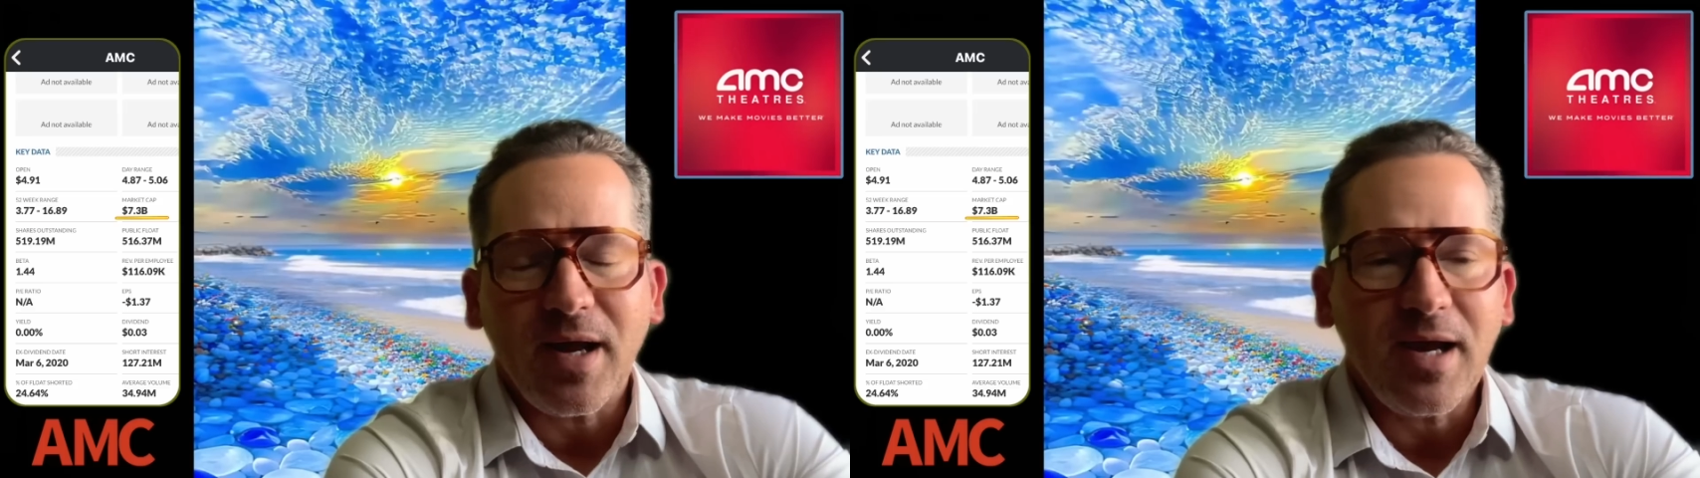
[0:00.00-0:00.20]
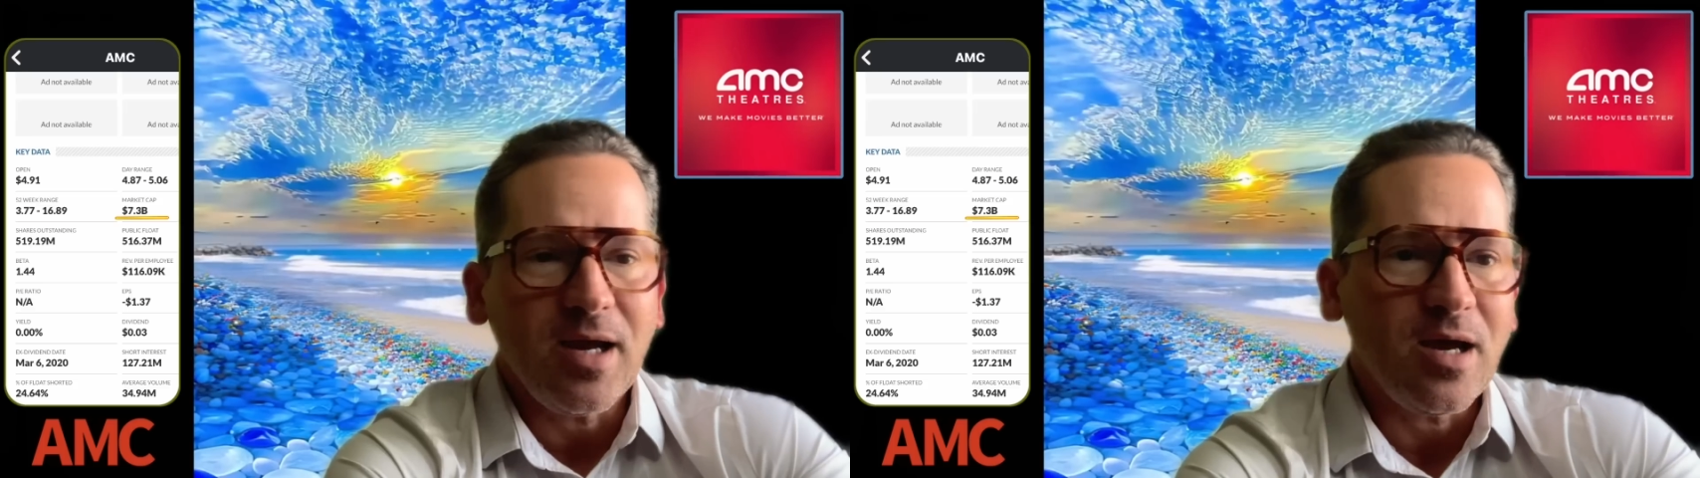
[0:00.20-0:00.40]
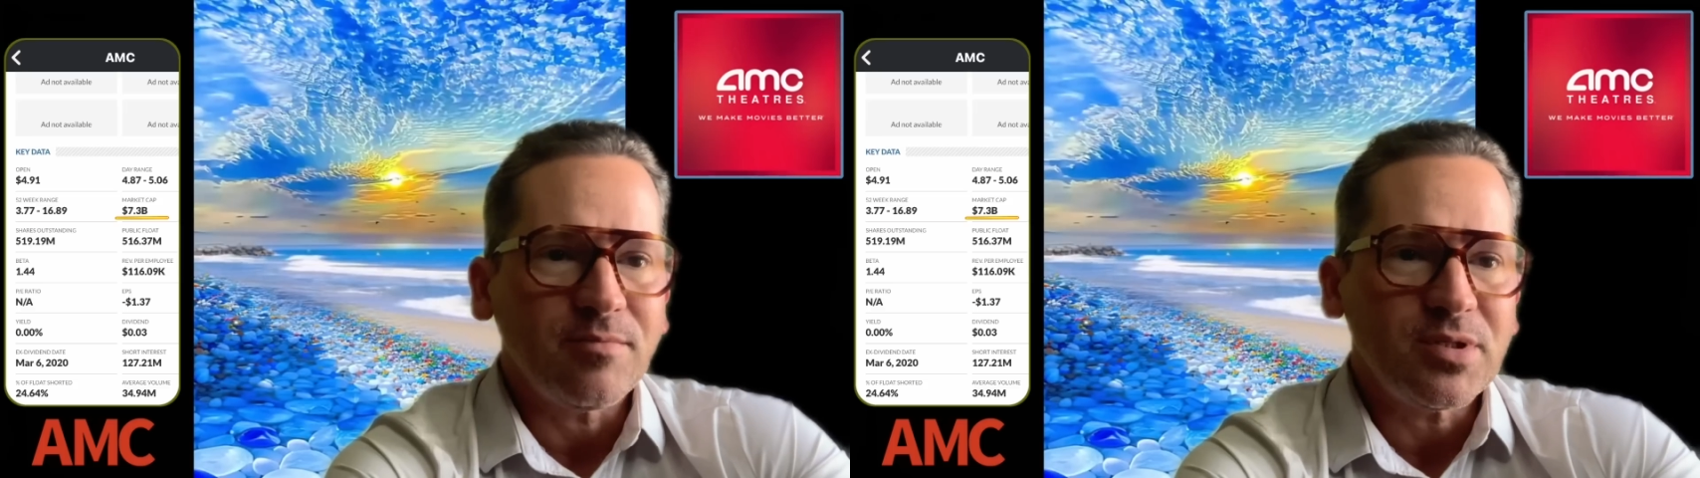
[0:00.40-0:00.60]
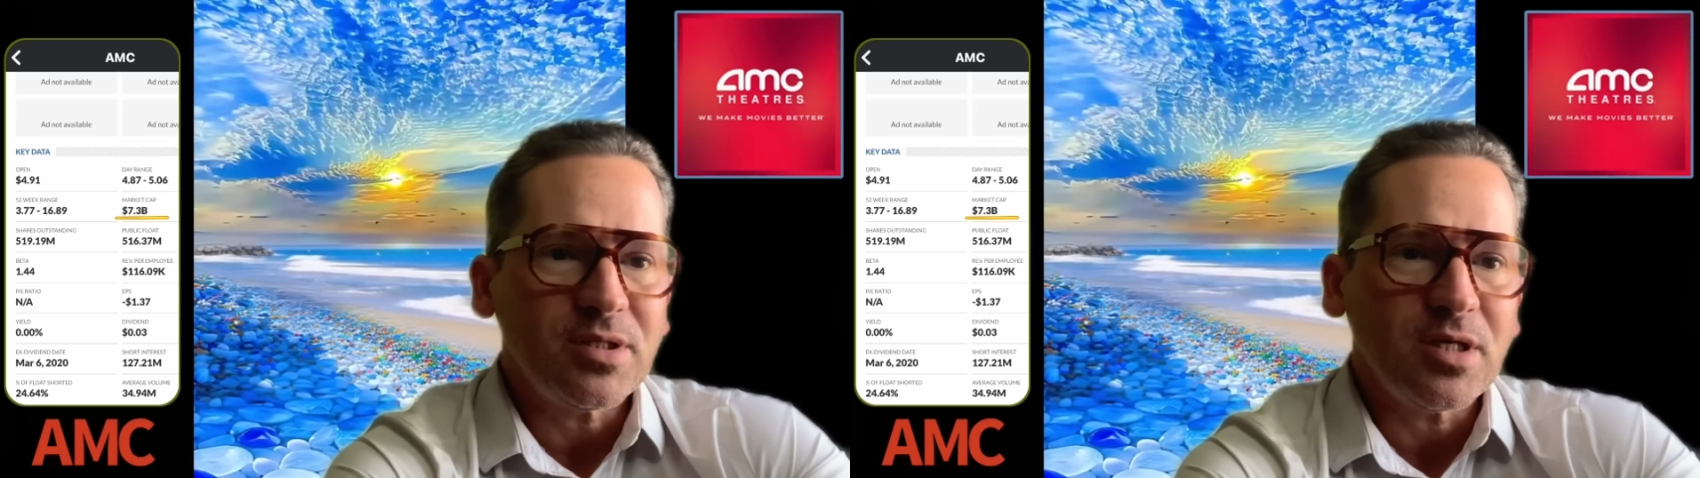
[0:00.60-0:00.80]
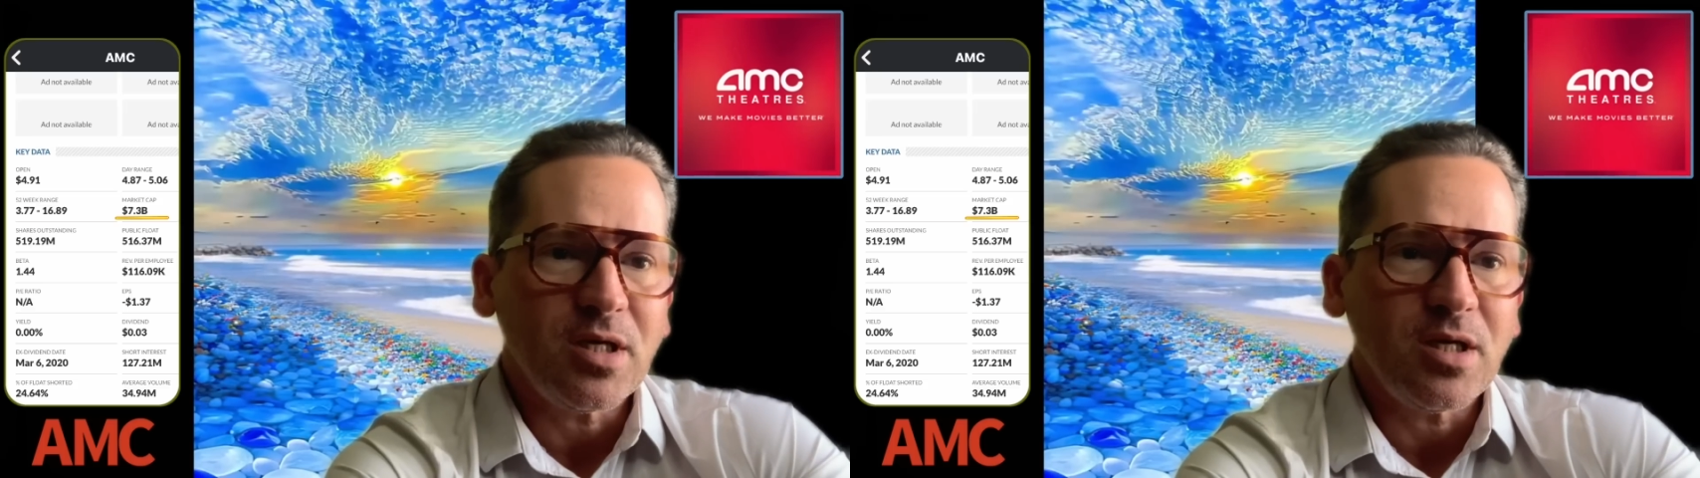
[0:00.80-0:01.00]

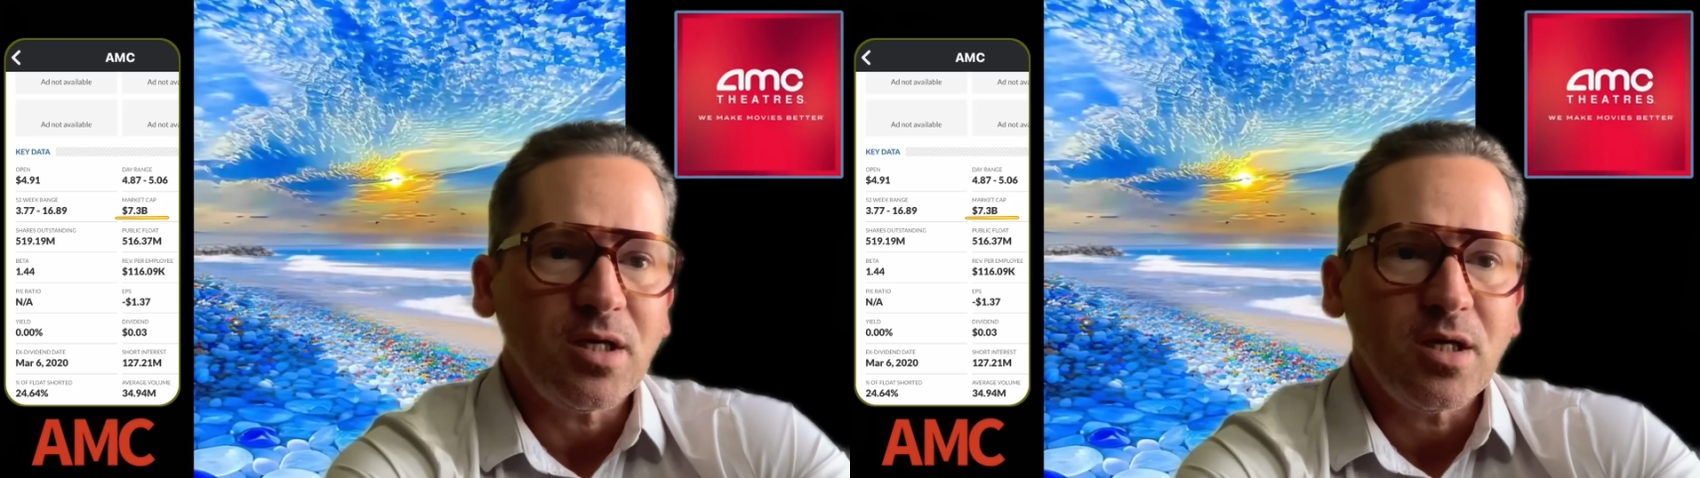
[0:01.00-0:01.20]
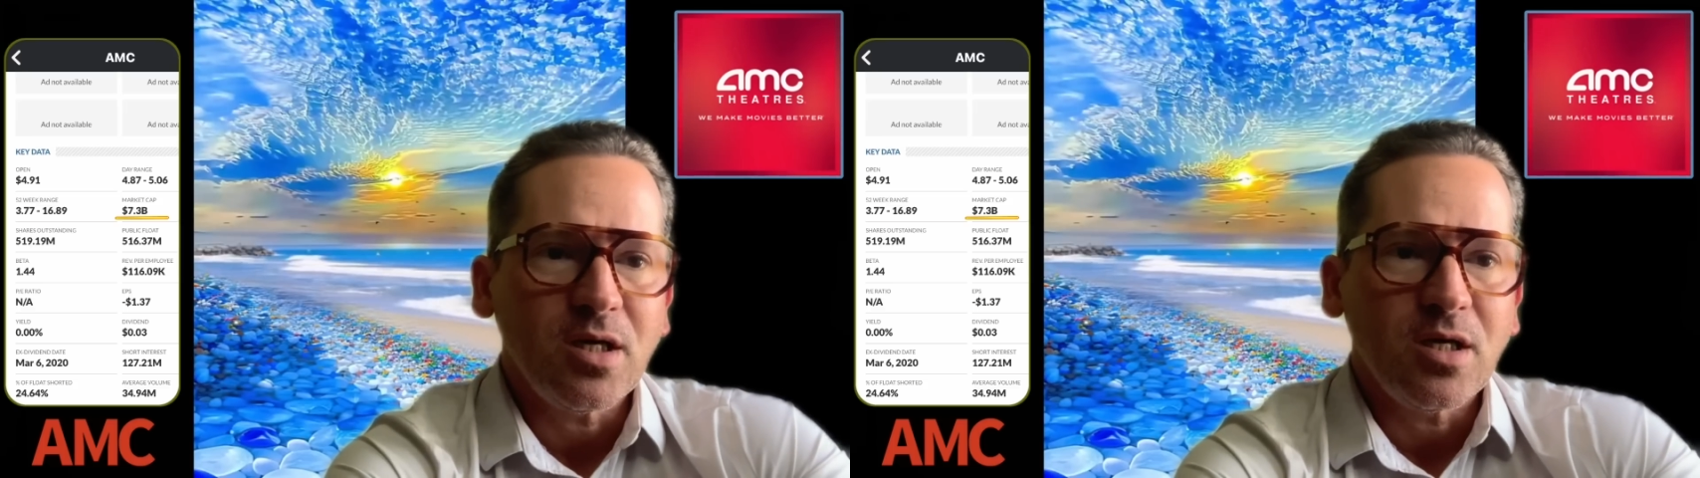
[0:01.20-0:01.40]
AMC,